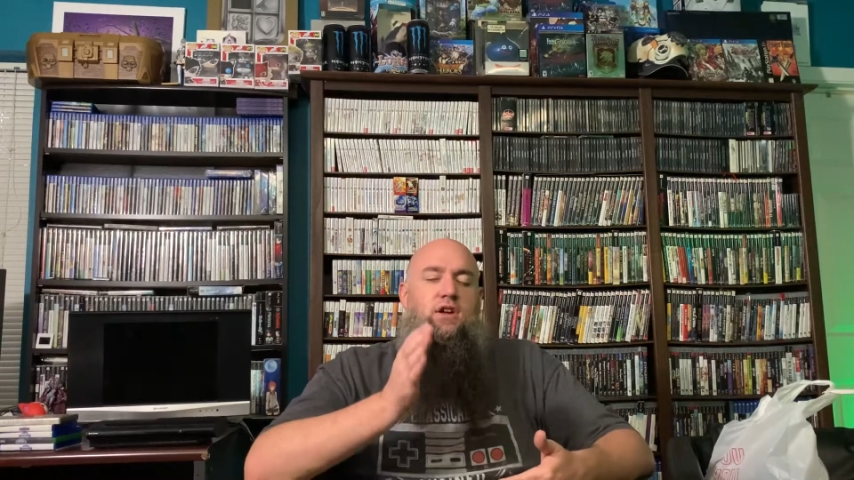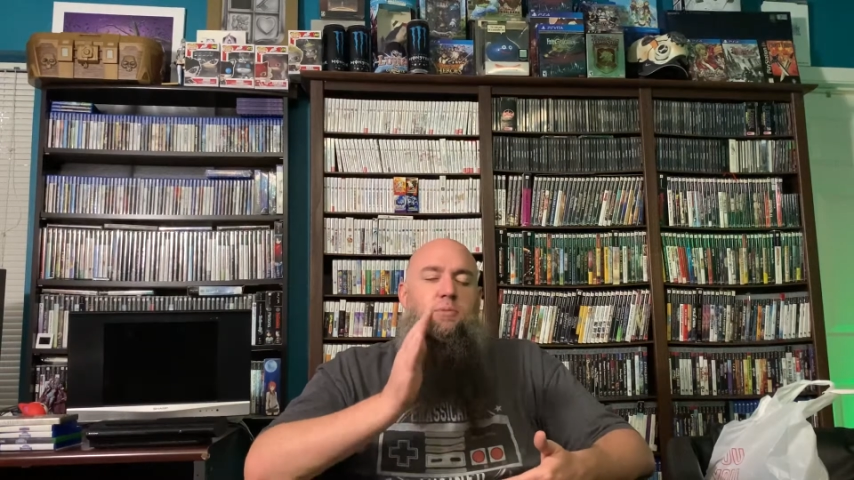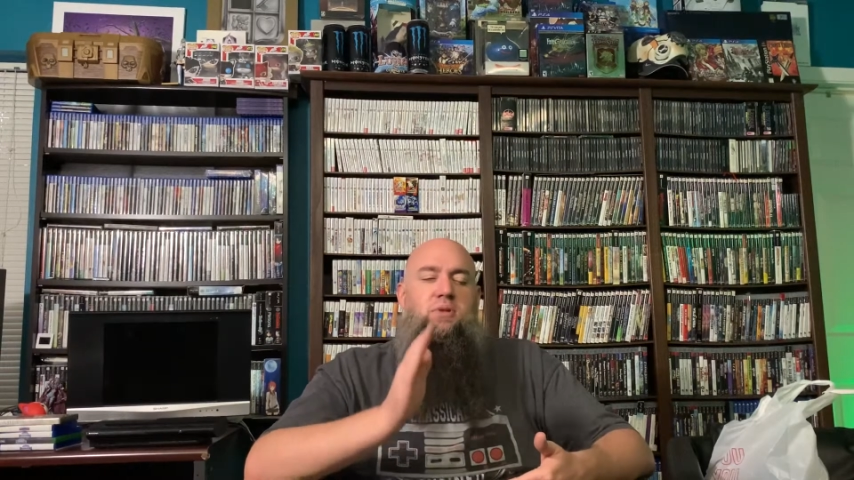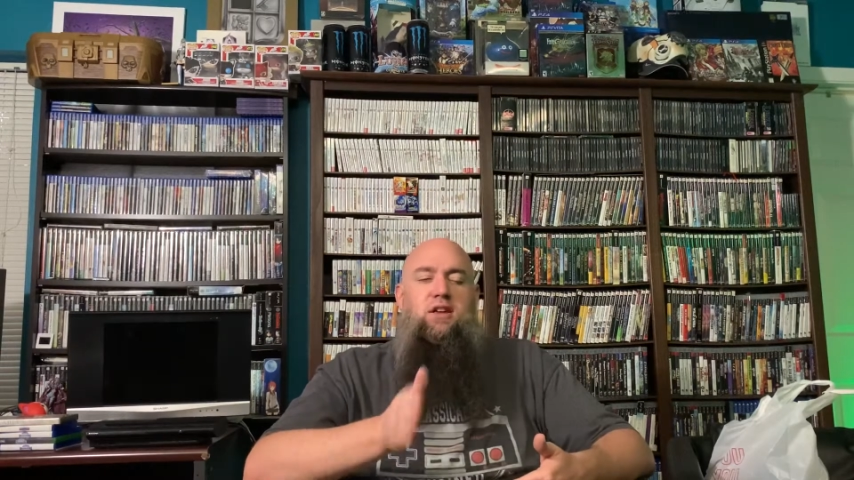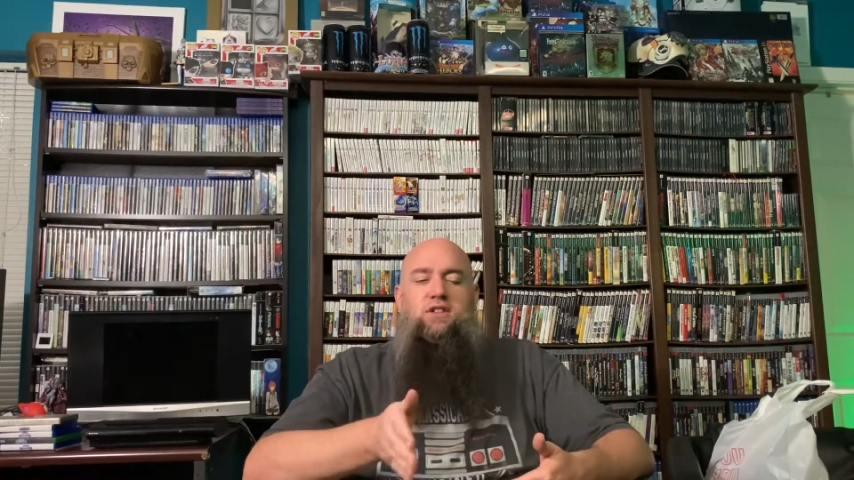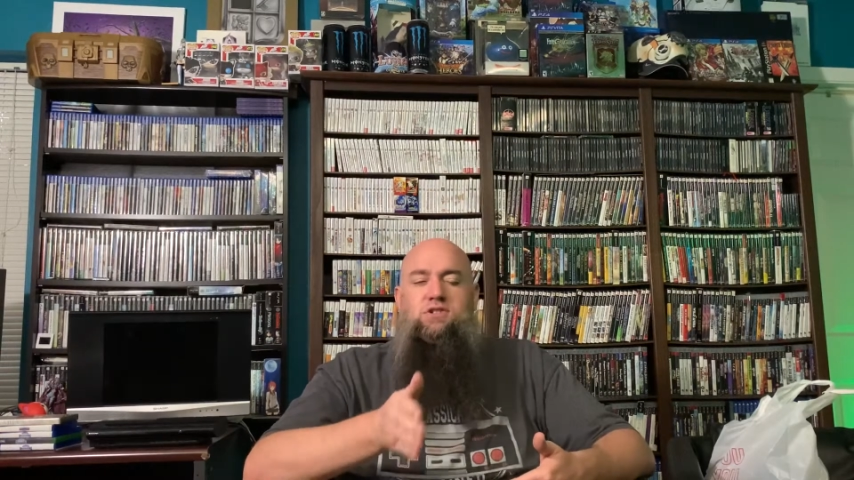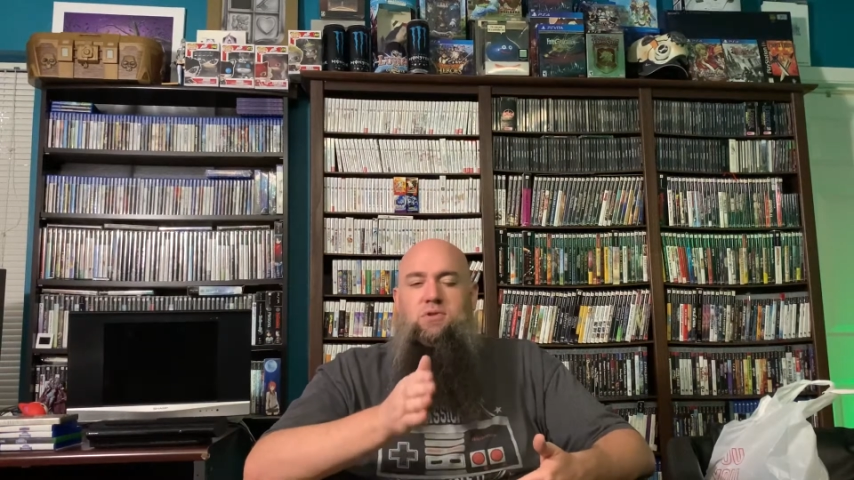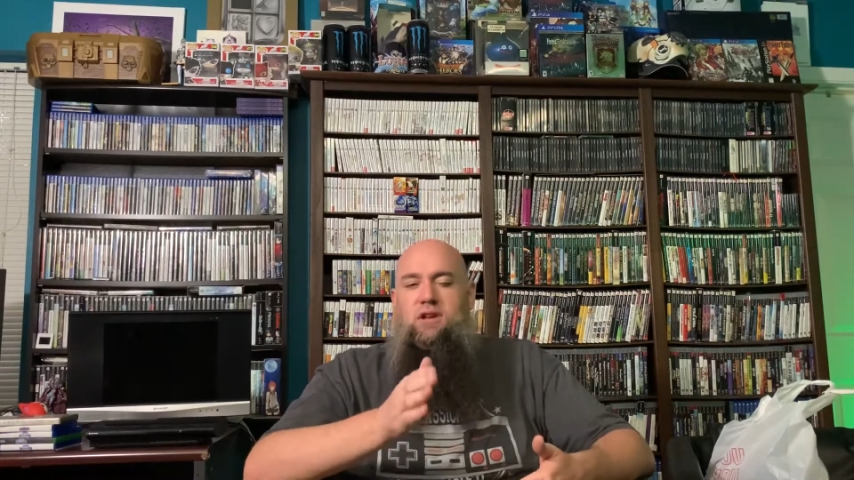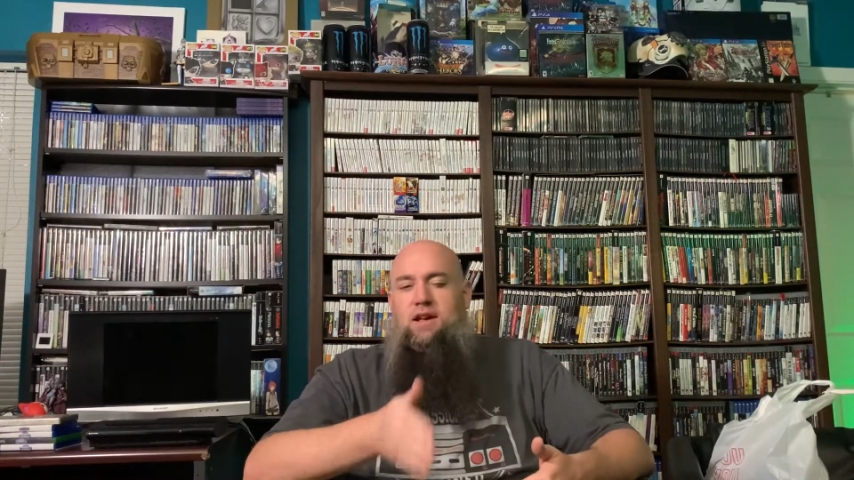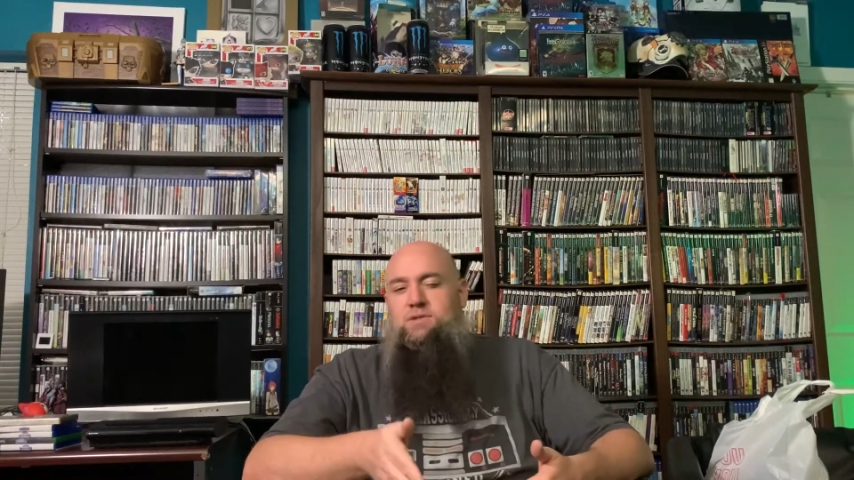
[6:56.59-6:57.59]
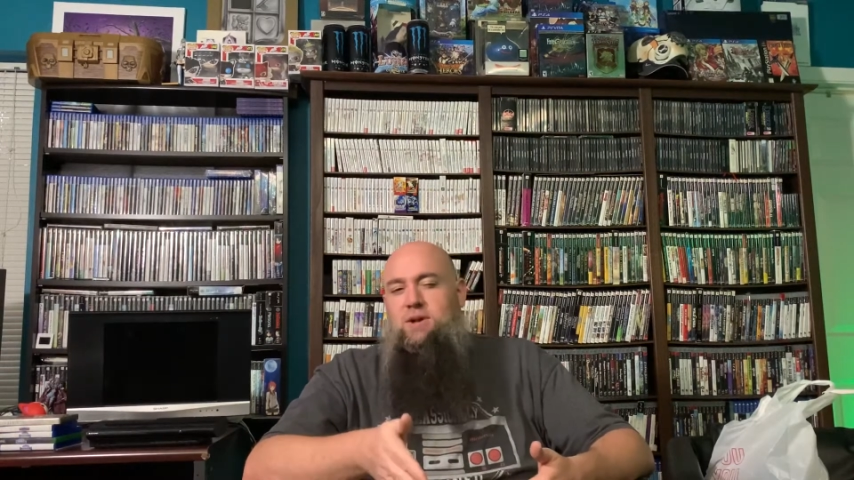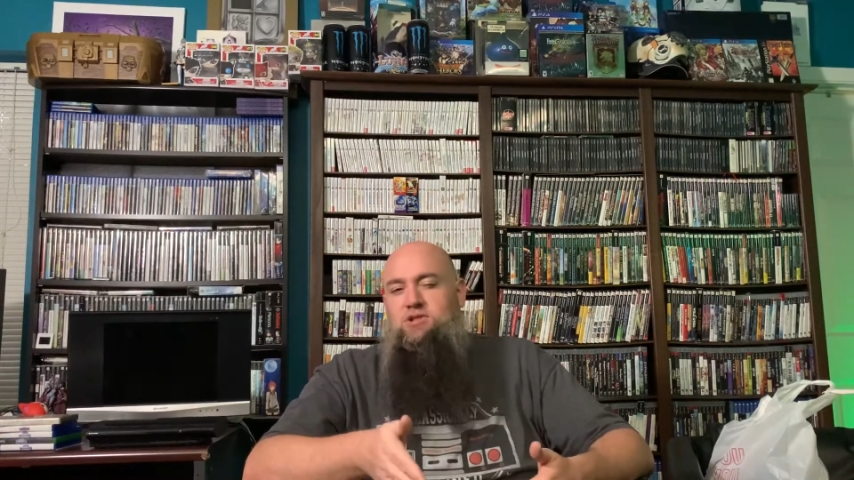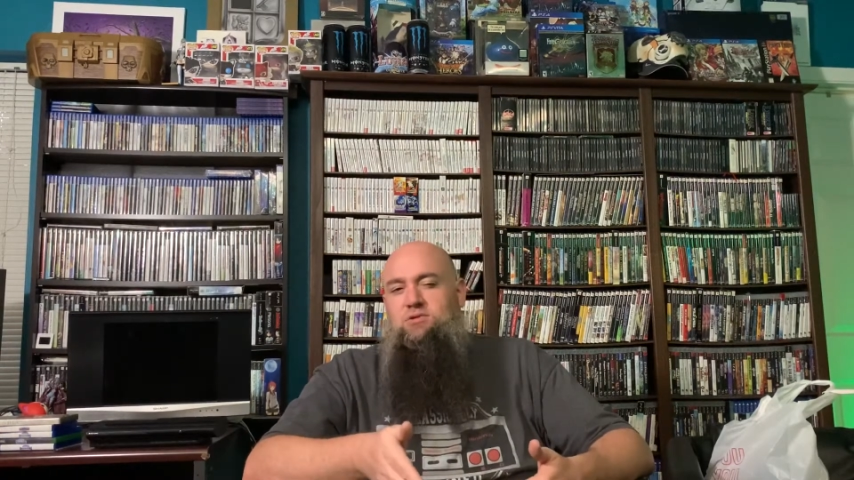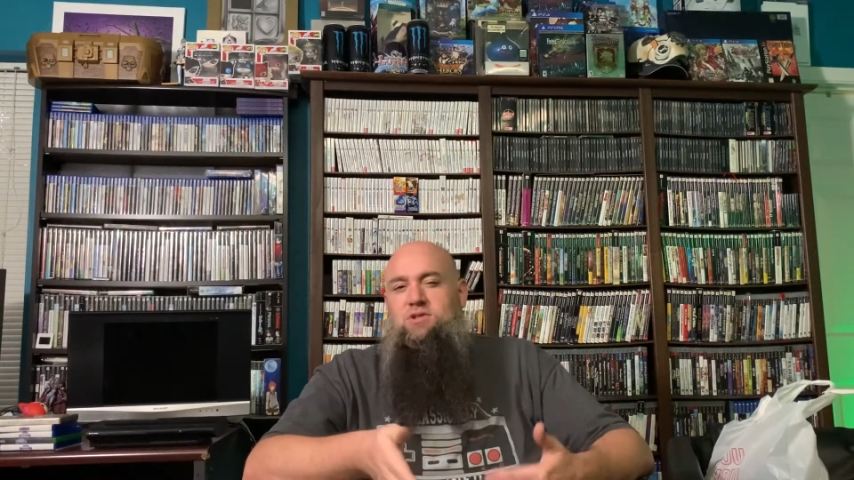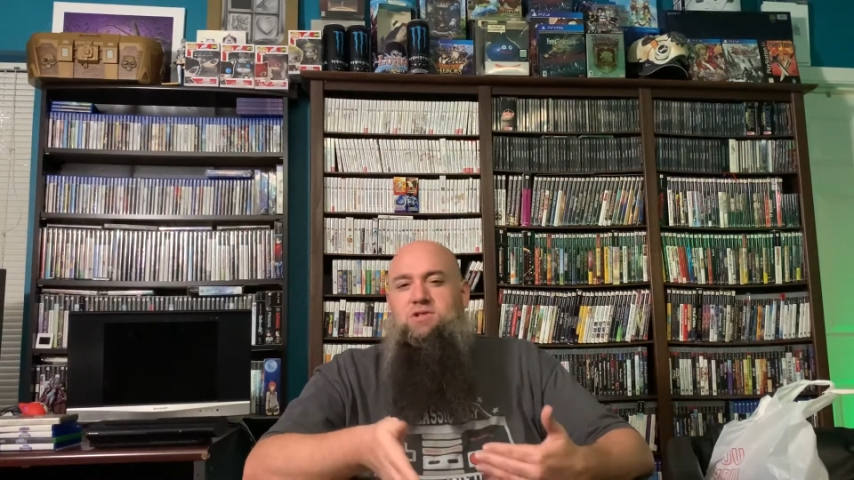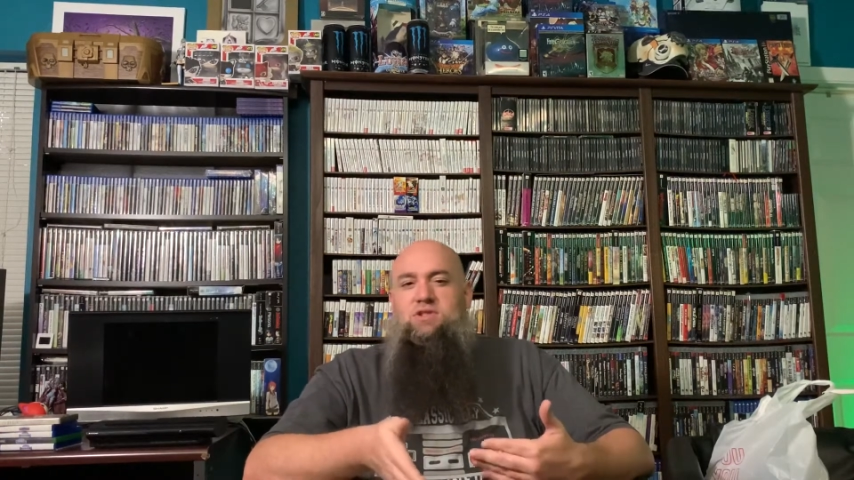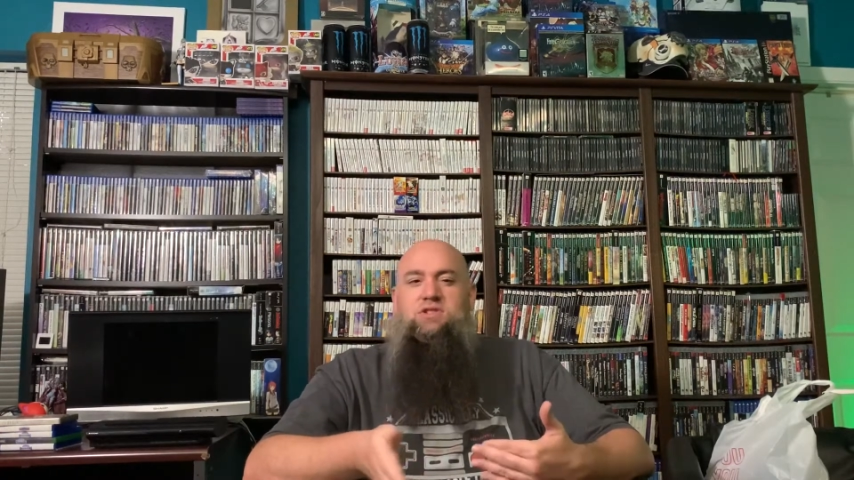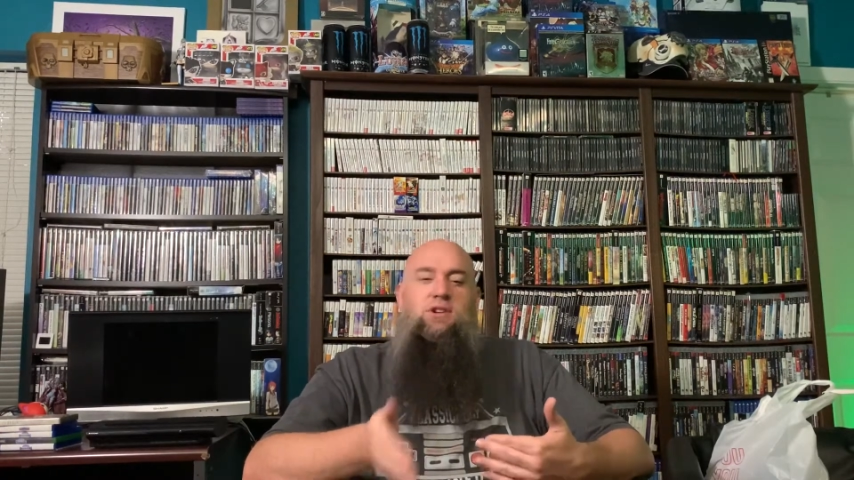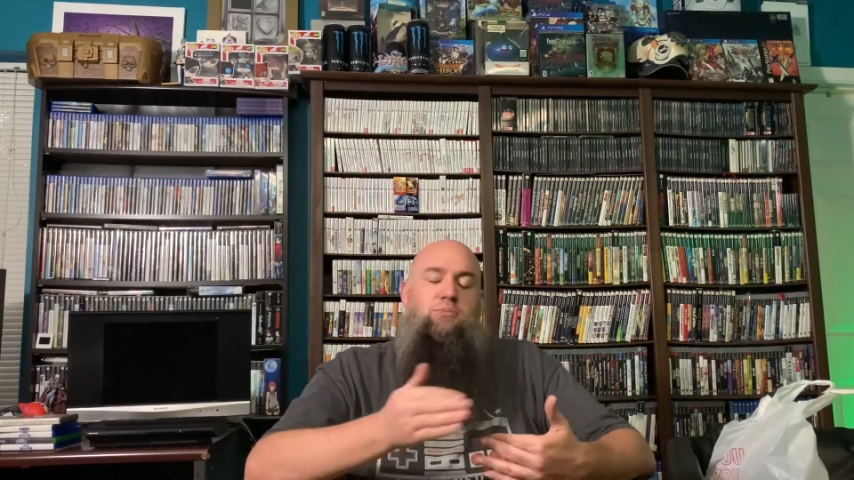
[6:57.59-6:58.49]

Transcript: PS3, Xbox 360